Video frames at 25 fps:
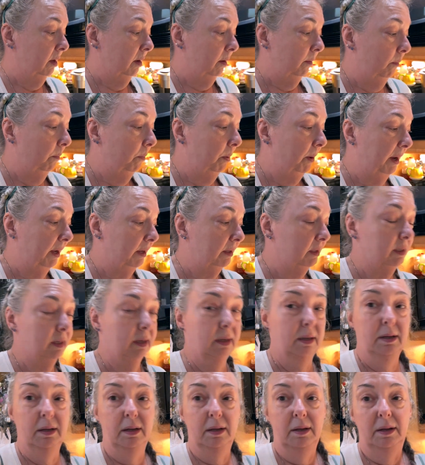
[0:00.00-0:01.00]

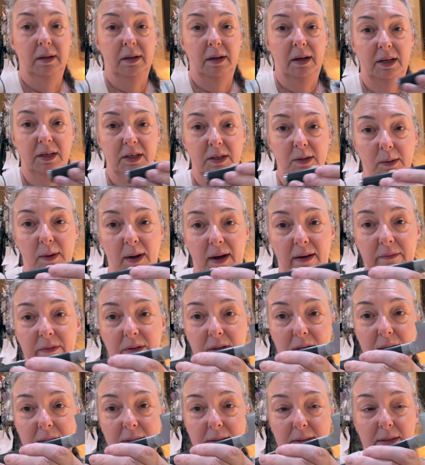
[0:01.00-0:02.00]
But I do have
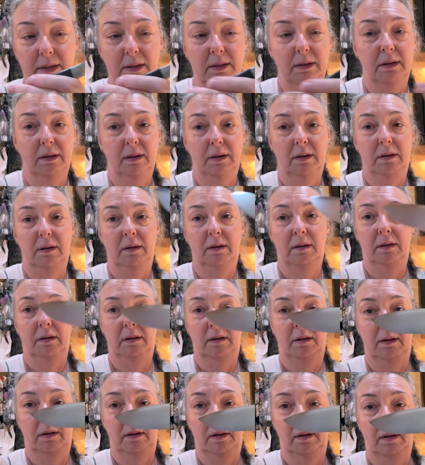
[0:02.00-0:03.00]
these.
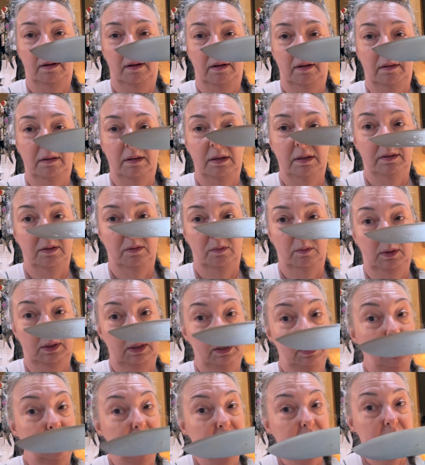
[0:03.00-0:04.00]
These are really
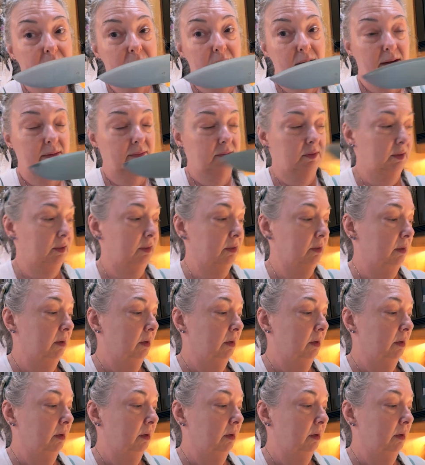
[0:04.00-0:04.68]
nice knives,